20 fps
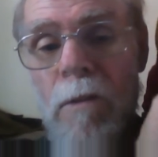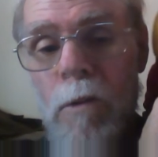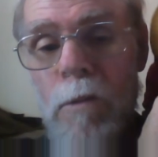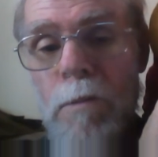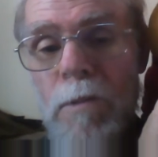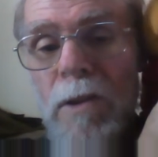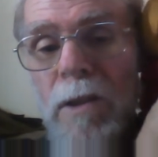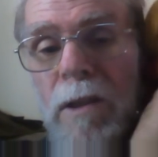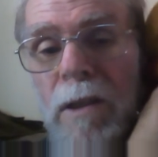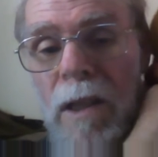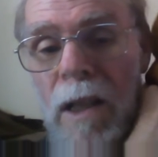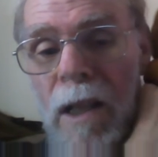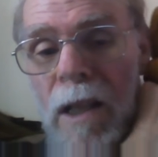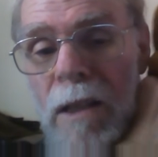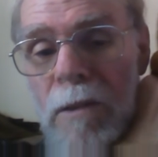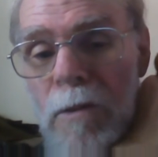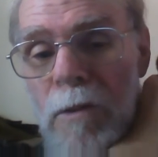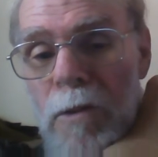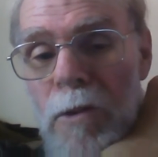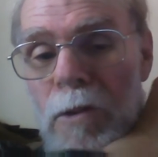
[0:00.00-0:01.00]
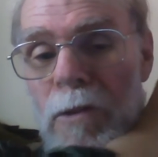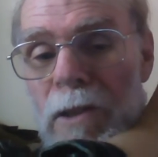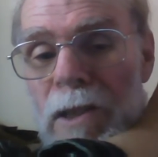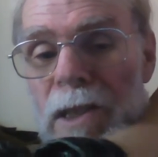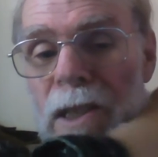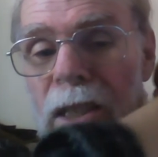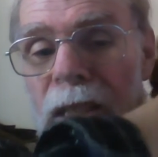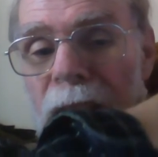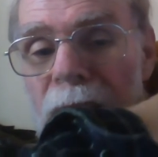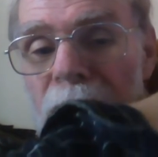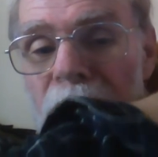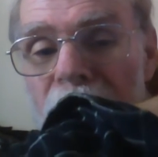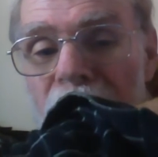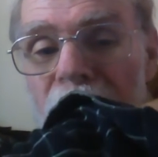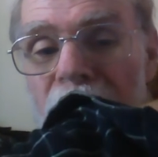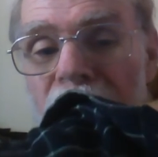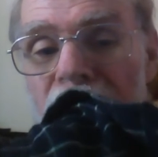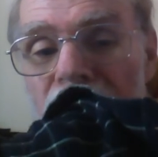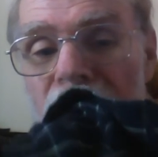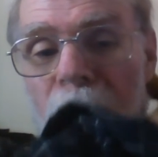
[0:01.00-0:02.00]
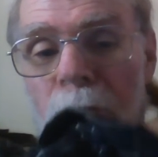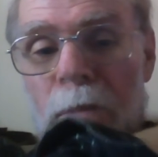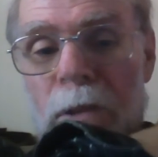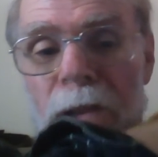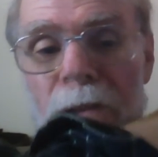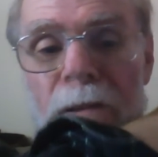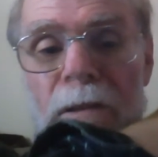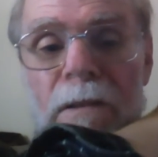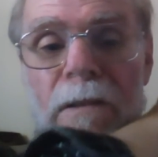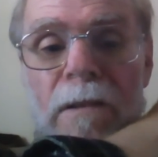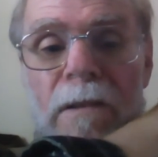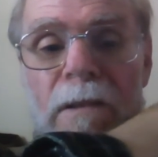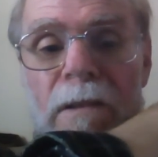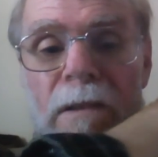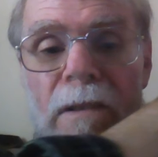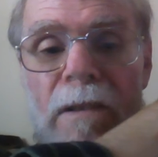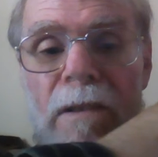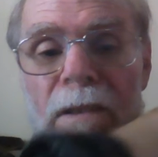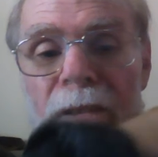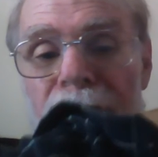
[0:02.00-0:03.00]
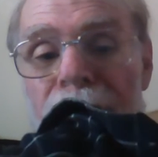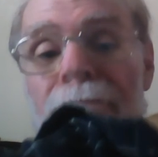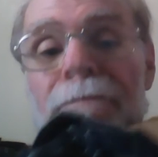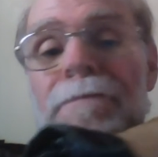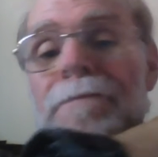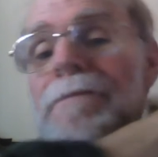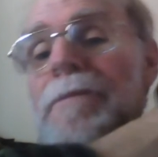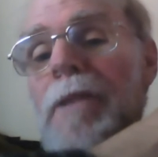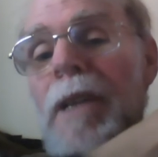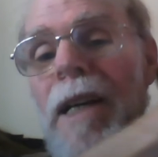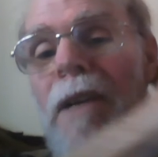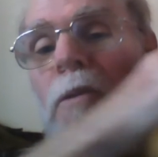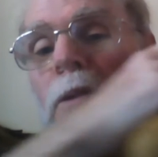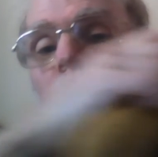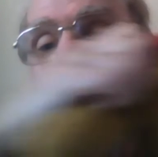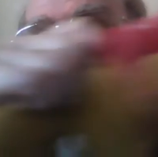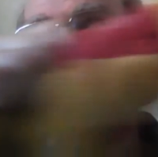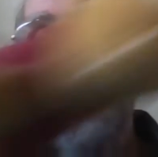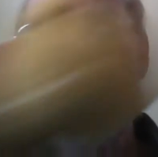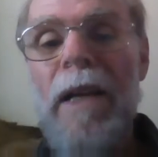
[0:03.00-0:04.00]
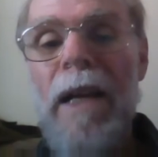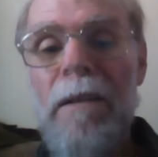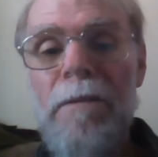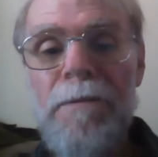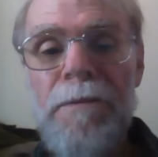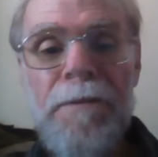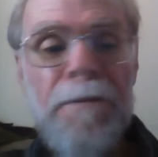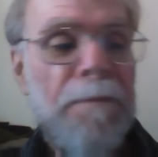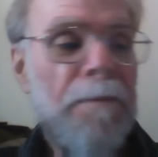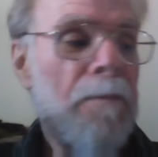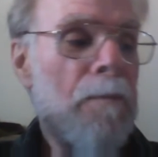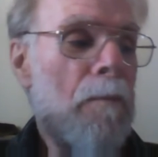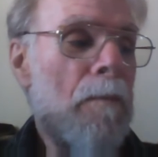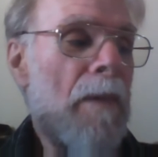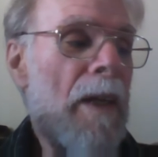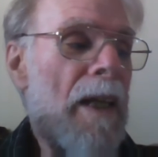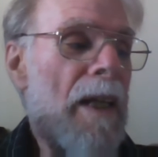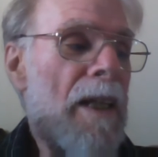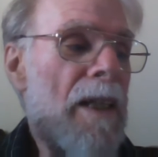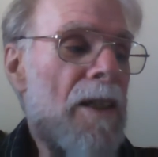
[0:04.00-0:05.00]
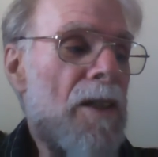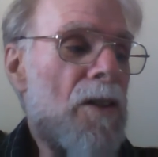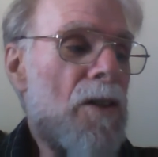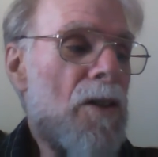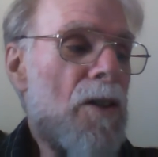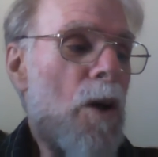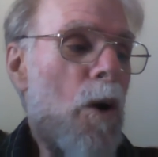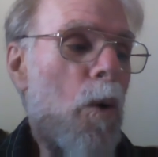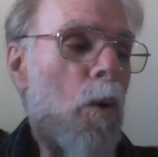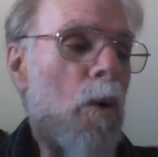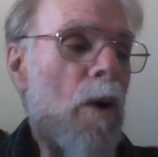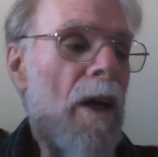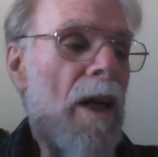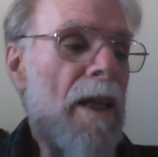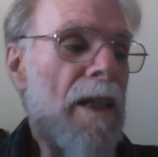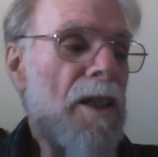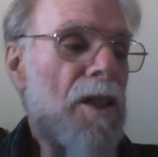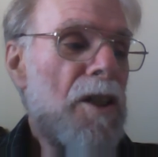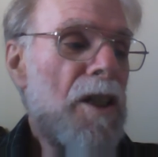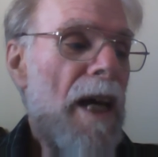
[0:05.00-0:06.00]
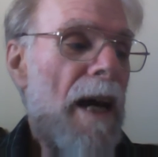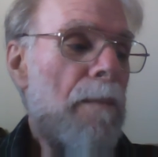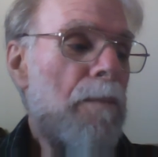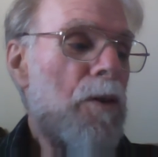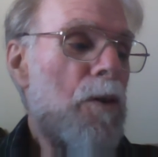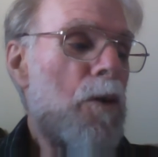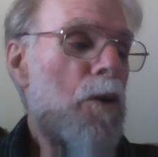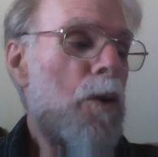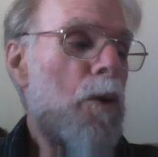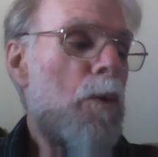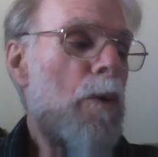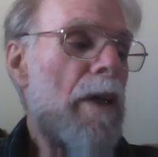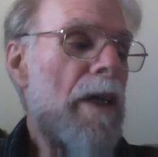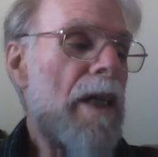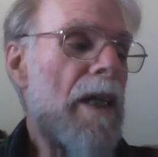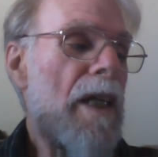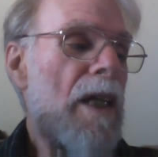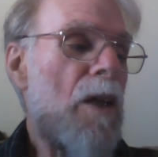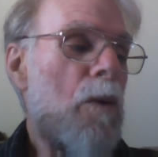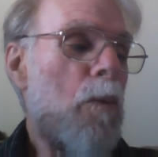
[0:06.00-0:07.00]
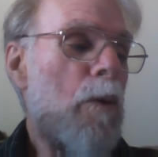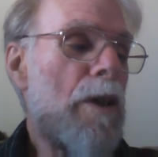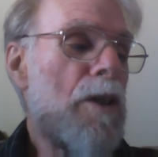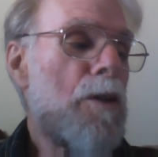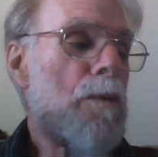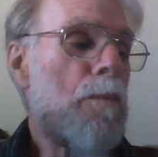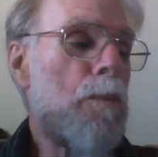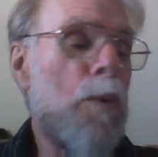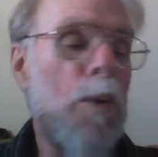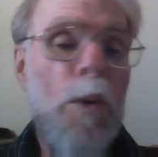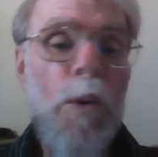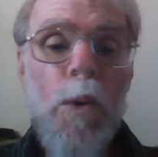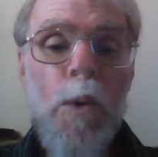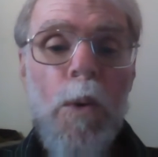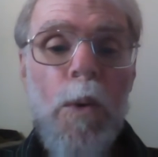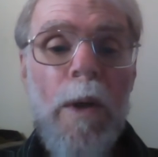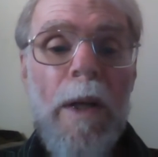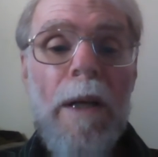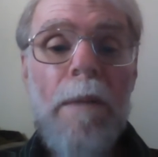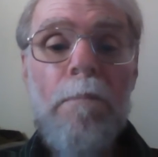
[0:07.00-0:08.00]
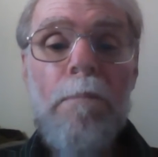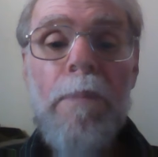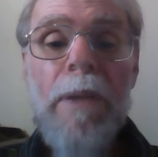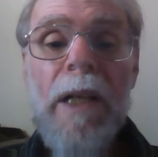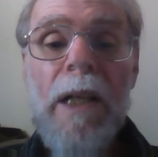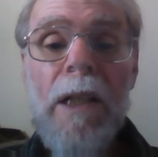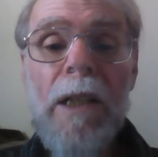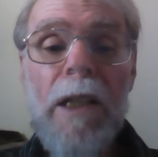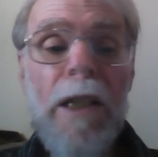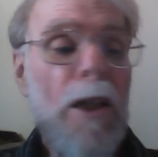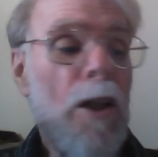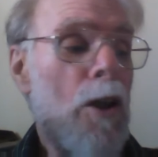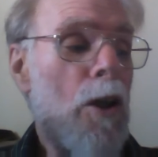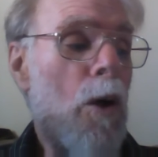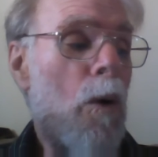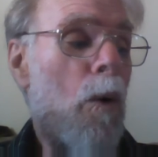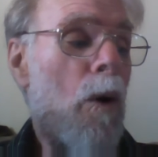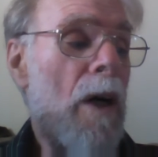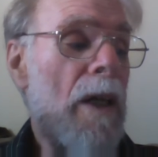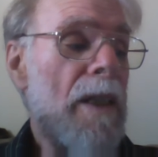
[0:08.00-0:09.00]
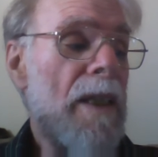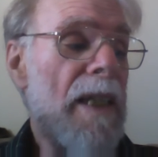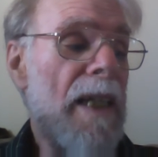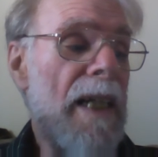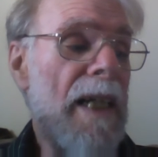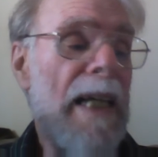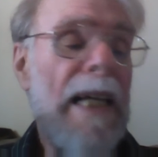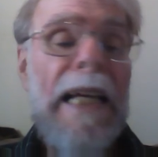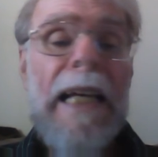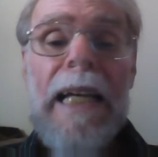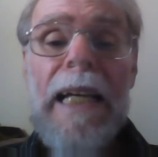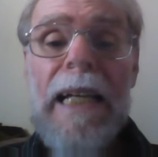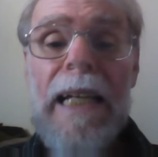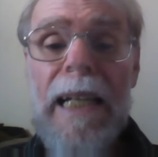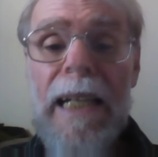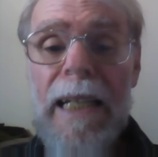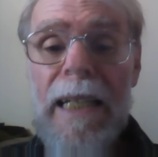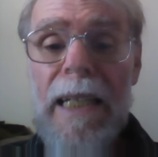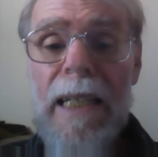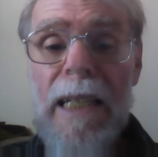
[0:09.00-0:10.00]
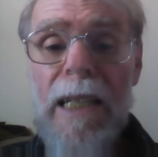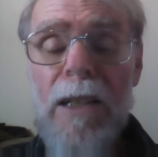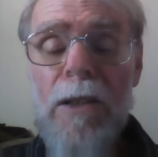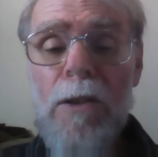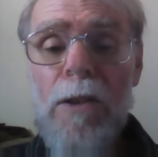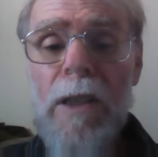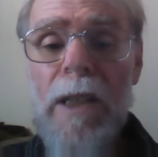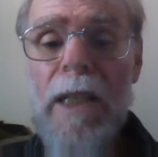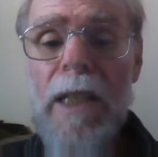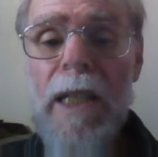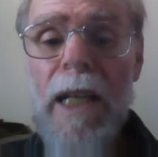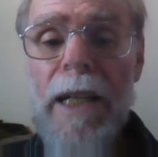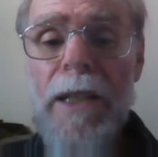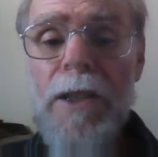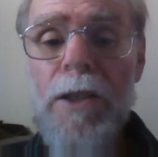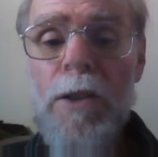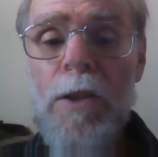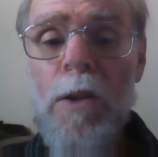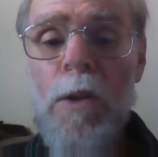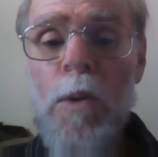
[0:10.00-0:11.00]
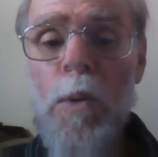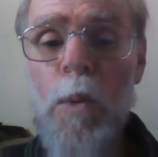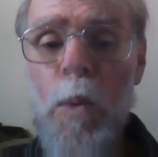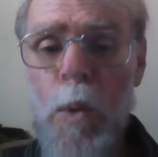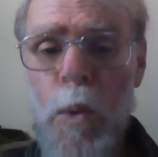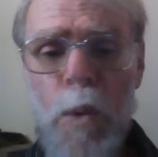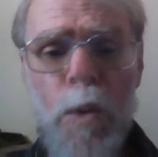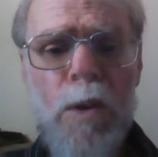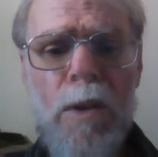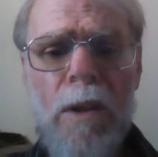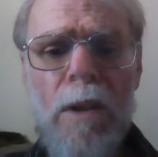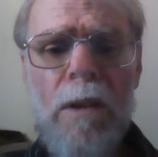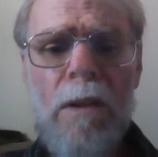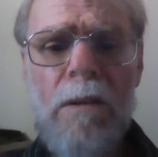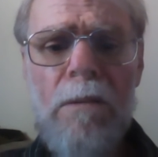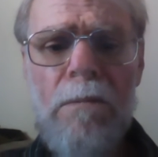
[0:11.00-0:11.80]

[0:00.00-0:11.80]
Oops, I don't know who stays up here. Well, we'll put him down. So, Chapter 3, in which Pooh and Piglet go hunting and nearly catch a woozle.